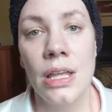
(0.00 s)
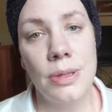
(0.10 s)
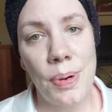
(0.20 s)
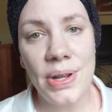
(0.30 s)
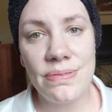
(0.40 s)
The
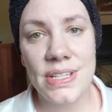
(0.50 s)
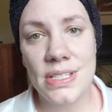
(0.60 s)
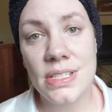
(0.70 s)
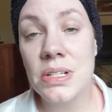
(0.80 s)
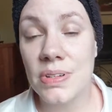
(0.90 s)
point of this
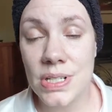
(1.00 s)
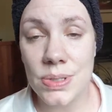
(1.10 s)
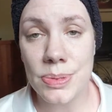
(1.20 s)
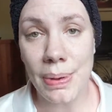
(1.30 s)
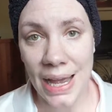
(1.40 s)
is to
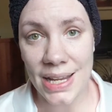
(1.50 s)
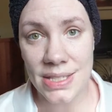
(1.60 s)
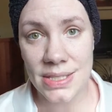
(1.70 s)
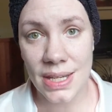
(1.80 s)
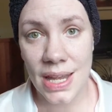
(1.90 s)
reduce
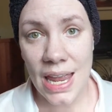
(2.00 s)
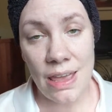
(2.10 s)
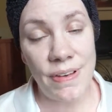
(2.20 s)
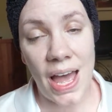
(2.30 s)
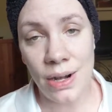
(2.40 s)
bias.
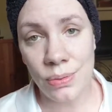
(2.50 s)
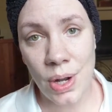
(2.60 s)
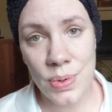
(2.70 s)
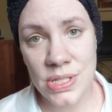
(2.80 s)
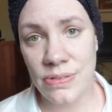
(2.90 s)
If I don't
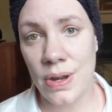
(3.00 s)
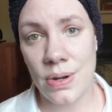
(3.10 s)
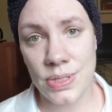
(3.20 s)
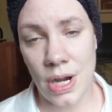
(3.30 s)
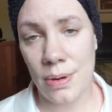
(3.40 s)
know which
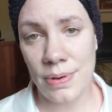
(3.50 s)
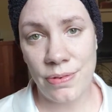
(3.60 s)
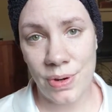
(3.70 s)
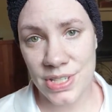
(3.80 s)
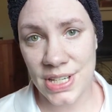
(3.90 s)
photos are
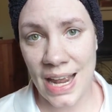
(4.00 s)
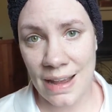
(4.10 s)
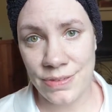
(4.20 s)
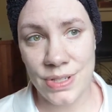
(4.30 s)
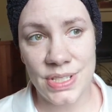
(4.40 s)
befores and
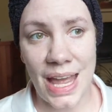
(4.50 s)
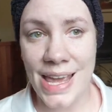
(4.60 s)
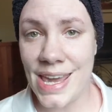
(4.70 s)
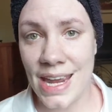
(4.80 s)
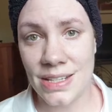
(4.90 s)
afters, I
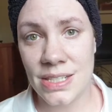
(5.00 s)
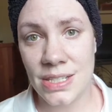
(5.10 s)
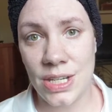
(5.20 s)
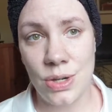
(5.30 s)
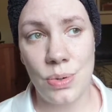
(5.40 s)
can't
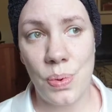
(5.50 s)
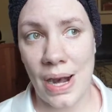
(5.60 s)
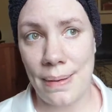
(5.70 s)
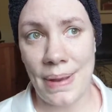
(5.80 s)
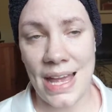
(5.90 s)
skew what
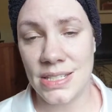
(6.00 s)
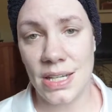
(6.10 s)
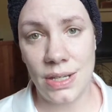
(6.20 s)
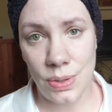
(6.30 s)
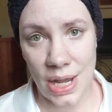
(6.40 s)
I'm
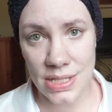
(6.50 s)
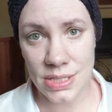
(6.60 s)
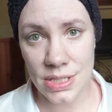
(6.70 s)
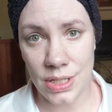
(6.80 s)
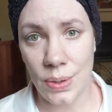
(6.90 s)
asking you guys
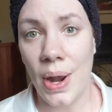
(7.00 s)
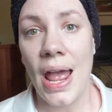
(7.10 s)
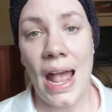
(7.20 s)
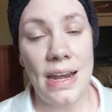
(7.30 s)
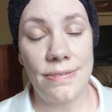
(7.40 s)
to do.
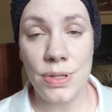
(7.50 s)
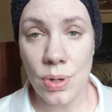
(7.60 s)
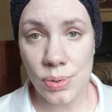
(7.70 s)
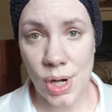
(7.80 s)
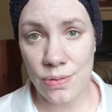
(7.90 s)
And if you
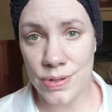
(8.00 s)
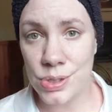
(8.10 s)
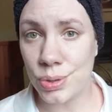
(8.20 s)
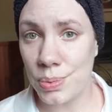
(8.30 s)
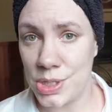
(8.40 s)
don't know for
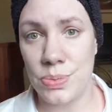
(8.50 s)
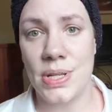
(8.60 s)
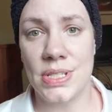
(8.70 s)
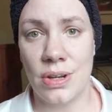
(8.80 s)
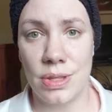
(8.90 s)
sure which
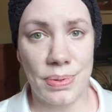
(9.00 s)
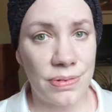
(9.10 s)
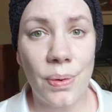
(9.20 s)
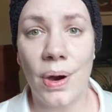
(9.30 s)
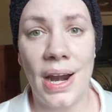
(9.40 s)
ones are the
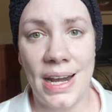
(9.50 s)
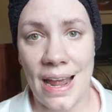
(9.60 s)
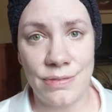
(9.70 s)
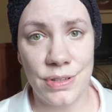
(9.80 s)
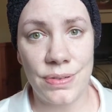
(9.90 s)
before and
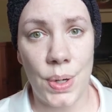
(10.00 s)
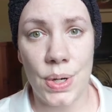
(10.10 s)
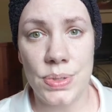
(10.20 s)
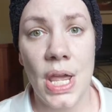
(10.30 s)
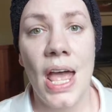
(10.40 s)
after
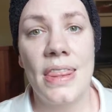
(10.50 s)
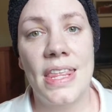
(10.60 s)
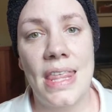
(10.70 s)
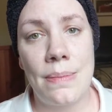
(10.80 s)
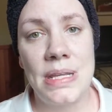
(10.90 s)
photos,
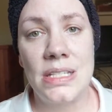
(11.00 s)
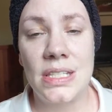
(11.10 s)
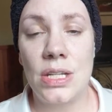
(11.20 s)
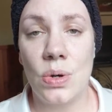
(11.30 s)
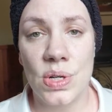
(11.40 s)
then that means
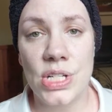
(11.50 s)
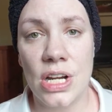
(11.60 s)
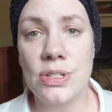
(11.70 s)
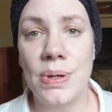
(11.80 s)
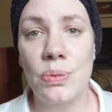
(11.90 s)
that your
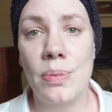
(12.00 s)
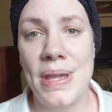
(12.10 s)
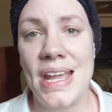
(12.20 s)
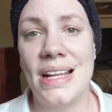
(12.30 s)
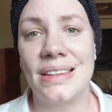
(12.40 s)
judgment will
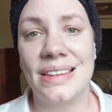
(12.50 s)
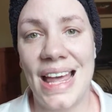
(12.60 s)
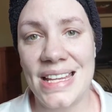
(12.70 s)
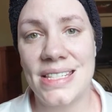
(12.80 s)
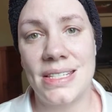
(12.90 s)
be
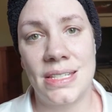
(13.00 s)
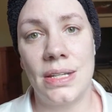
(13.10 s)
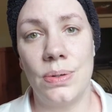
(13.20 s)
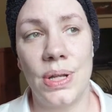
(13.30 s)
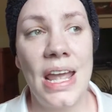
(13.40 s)
less
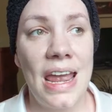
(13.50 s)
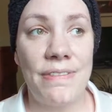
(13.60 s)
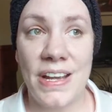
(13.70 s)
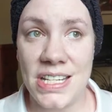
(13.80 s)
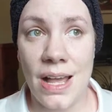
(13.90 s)
skewed.
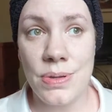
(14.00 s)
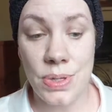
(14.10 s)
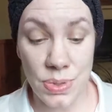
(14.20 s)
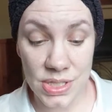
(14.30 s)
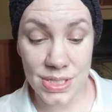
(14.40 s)
If I tell
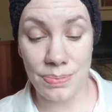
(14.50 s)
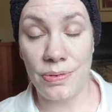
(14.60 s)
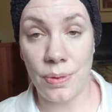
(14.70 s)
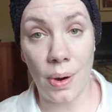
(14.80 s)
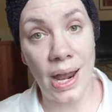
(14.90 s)
you this is
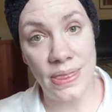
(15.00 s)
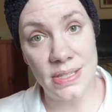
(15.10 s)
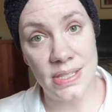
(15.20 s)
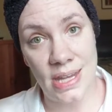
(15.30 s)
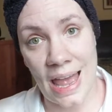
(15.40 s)
before and
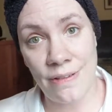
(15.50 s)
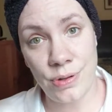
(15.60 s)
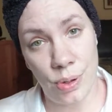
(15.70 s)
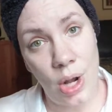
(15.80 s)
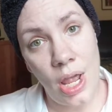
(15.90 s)
this is
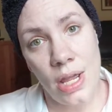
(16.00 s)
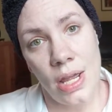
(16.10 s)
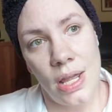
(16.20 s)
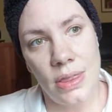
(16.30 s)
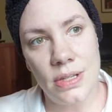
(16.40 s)
after,
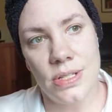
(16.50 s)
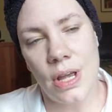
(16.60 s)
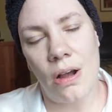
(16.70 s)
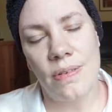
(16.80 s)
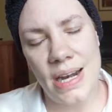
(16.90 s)
there's
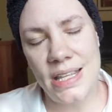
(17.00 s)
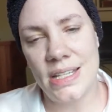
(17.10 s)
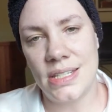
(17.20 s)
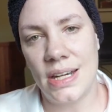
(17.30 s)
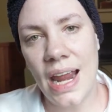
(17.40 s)
already
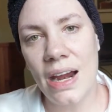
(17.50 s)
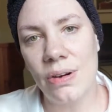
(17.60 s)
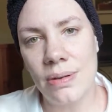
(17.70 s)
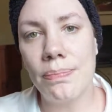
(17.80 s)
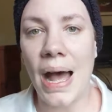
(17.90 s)
this
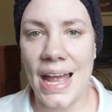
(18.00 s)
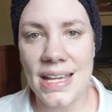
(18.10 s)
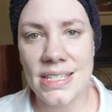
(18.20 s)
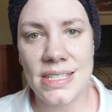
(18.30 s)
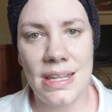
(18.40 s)
inherent
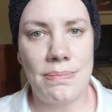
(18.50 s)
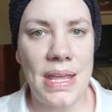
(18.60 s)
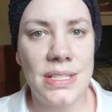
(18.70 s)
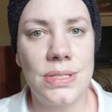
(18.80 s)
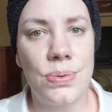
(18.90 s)
bias that
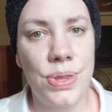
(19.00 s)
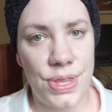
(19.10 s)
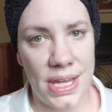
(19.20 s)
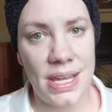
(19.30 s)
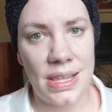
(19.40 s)
makes you
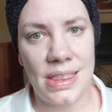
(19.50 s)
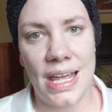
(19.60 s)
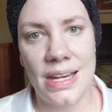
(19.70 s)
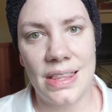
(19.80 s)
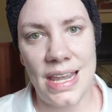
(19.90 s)
think
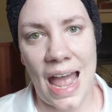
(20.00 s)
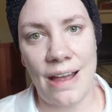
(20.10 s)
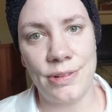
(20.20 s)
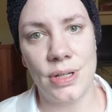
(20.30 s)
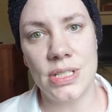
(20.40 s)
that the
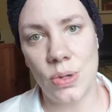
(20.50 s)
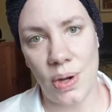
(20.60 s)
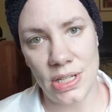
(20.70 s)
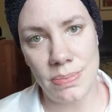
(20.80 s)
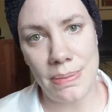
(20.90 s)
after is
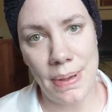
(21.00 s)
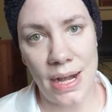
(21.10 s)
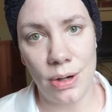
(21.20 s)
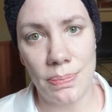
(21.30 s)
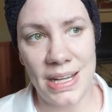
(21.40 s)
going to be
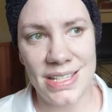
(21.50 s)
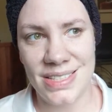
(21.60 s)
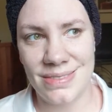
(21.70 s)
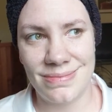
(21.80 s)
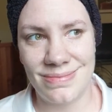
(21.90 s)
better, because
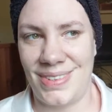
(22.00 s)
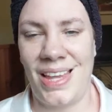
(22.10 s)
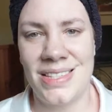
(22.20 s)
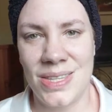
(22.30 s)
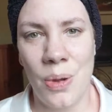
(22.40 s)

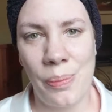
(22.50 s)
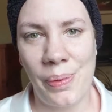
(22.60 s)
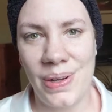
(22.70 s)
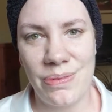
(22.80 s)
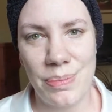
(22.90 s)
that's the whole
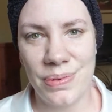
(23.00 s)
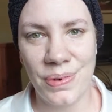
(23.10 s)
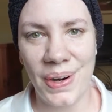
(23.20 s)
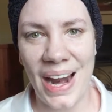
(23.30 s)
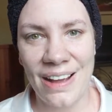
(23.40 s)
point of a
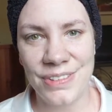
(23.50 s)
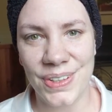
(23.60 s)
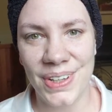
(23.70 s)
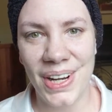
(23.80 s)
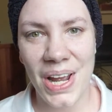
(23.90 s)
before and
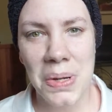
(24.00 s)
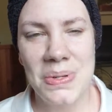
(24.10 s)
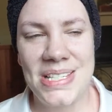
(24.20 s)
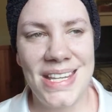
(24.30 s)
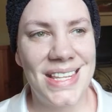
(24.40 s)
after.
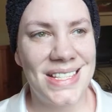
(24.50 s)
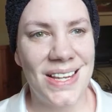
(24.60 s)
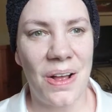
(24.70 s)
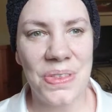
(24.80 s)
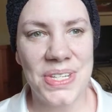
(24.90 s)
We see this
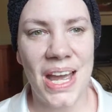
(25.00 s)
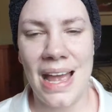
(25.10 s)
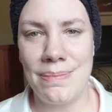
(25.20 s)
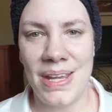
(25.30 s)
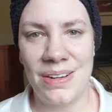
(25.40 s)
all the
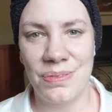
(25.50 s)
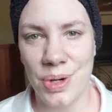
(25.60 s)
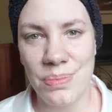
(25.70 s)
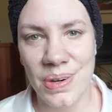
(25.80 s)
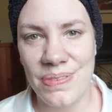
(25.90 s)
time in
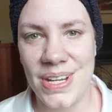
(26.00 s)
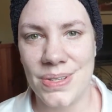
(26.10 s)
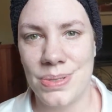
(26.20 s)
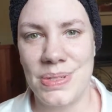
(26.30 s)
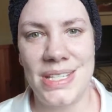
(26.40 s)
room
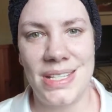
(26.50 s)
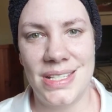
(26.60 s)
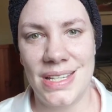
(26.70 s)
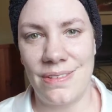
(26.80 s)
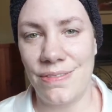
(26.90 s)
reveals, we see
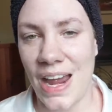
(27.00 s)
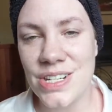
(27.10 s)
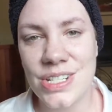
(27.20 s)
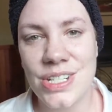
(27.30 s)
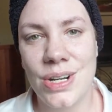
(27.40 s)
this in
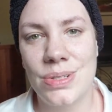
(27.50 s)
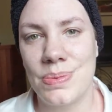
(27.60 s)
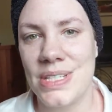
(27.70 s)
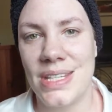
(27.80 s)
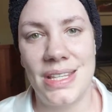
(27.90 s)
fashion shows,
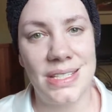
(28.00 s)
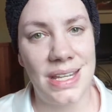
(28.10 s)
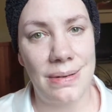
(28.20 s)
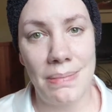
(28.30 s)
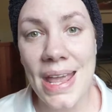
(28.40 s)
we see this
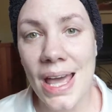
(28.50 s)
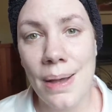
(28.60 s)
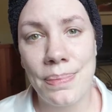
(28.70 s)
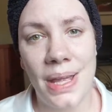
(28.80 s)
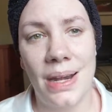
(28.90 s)
in
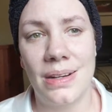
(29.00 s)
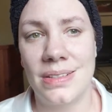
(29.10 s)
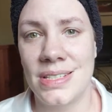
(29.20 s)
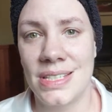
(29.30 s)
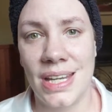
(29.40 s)
makeup
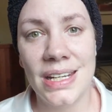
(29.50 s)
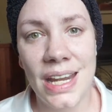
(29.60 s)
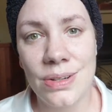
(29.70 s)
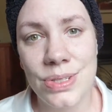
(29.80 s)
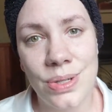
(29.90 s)
and
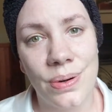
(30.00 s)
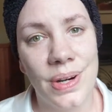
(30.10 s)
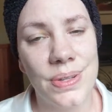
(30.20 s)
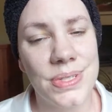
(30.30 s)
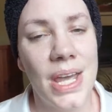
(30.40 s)
skincare
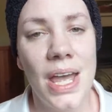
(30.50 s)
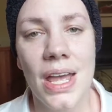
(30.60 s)
tutorials.